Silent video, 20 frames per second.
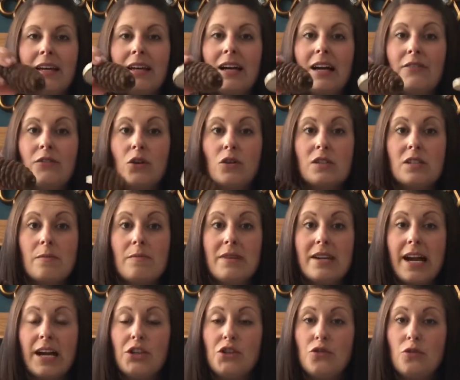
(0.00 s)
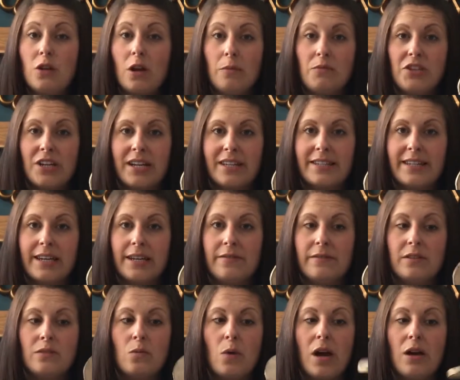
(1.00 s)
I've got some natural objects here
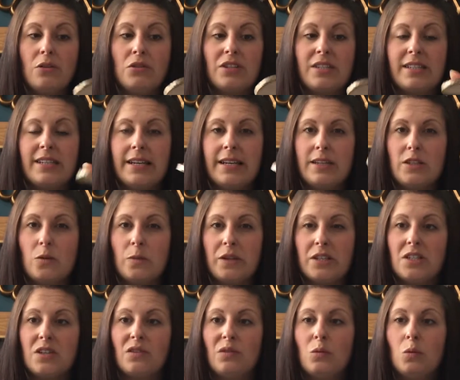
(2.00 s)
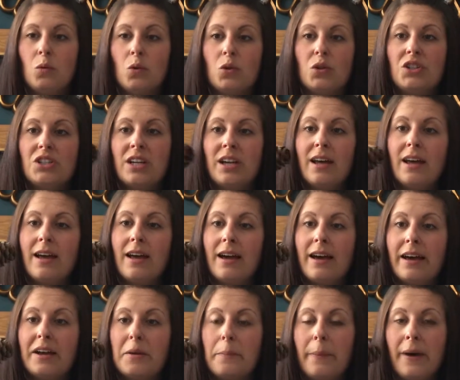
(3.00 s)
as well, just a little bit of wood
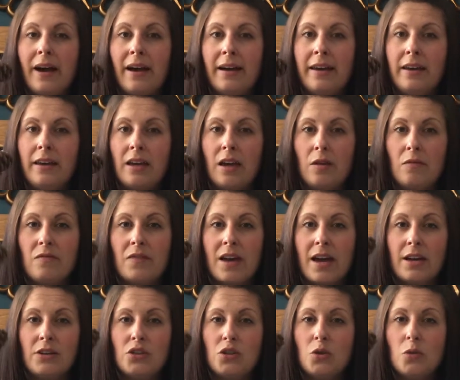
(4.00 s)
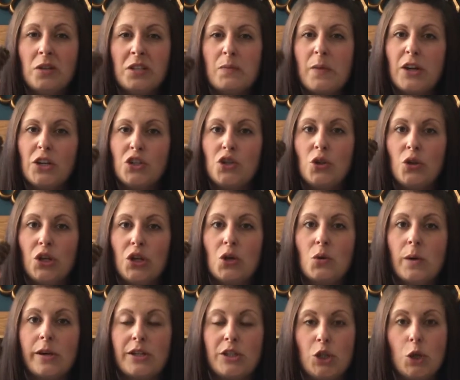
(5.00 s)
and a pine cone there. Just always make sure that
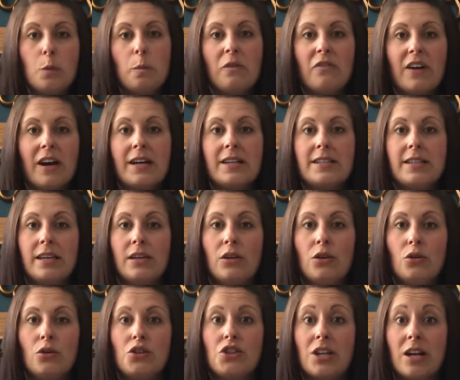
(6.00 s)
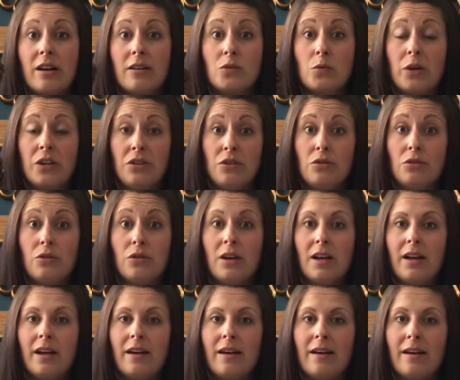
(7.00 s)
you are supervising your child when you're
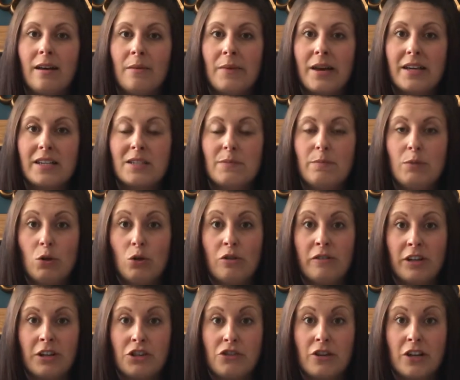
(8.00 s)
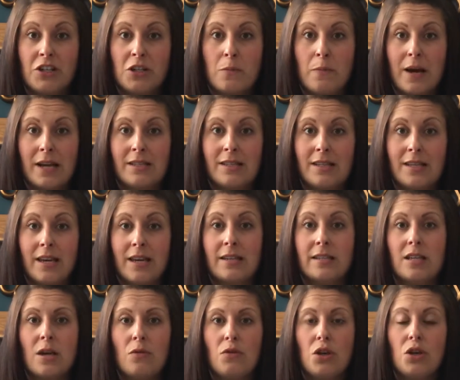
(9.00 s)
exploring a treasure basket,
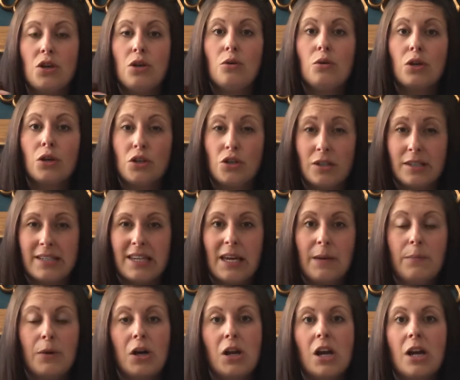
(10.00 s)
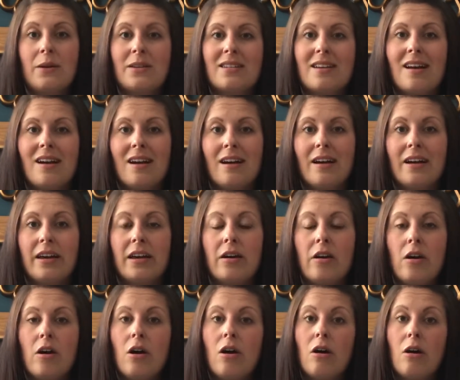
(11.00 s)
so that you can just keep a close eye
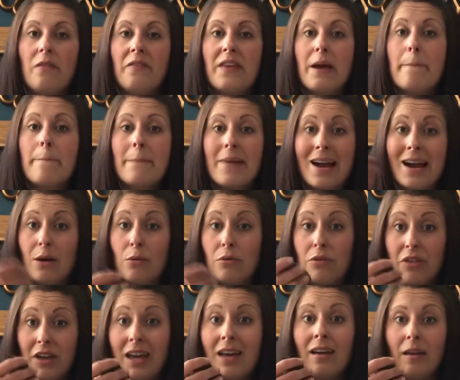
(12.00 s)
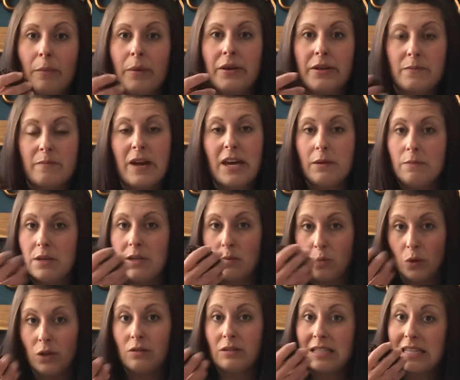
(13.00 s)
on their mouthing, because babies
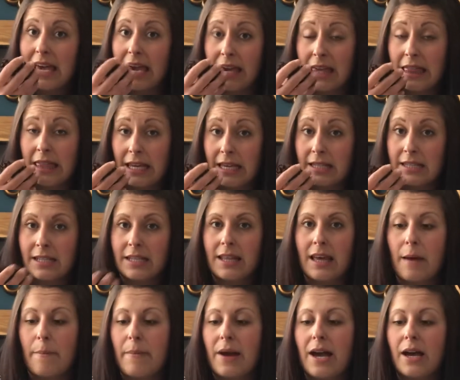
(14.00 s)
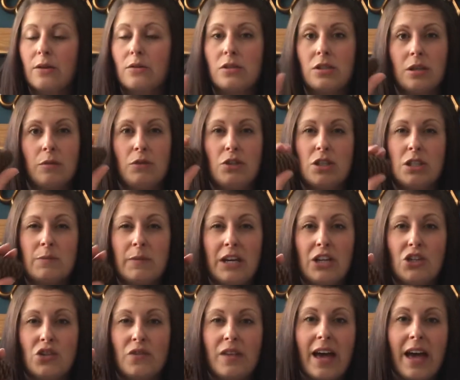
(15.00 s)
will take things to their mouths. So we just make
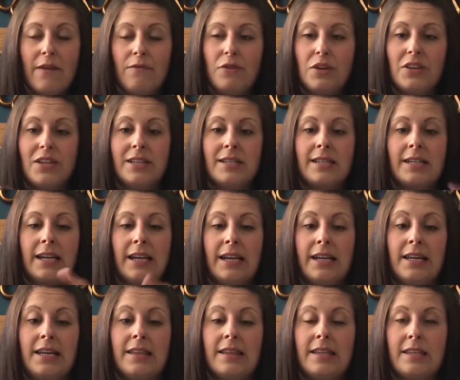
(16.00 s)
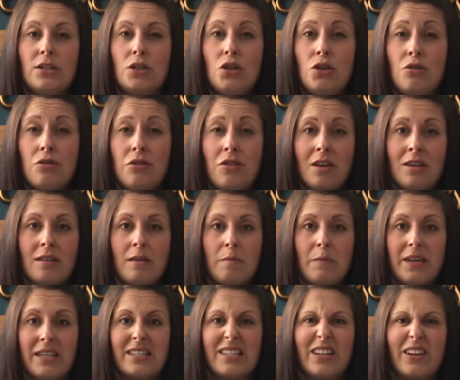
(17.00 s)
sure that everything's clean, there's nothing that
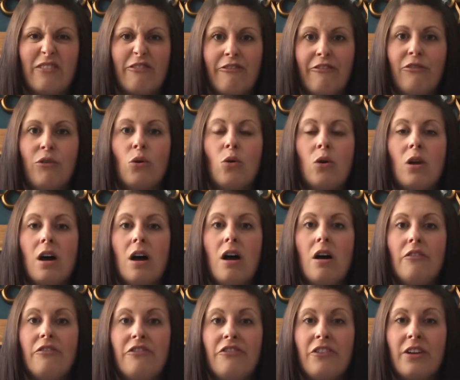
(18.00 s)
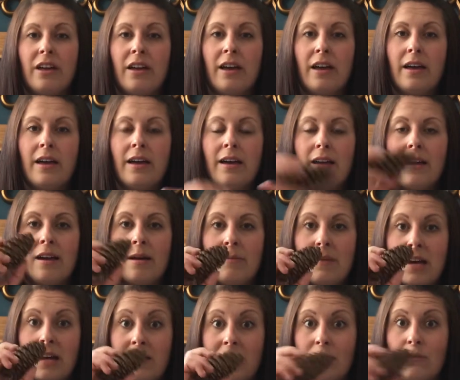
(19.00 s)
bits can fall off, and
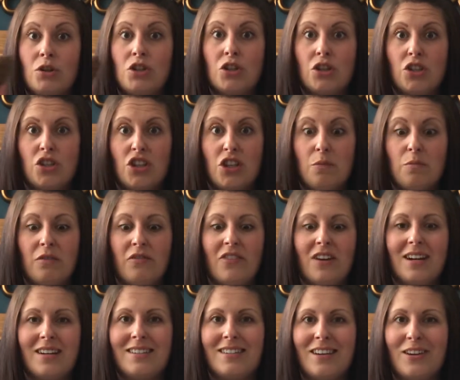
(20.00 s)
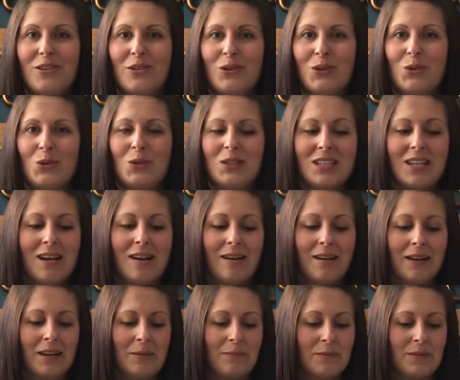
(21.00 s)
that we're just supervising at all
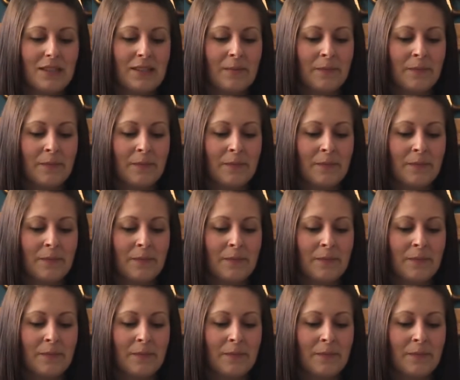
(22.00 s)
times.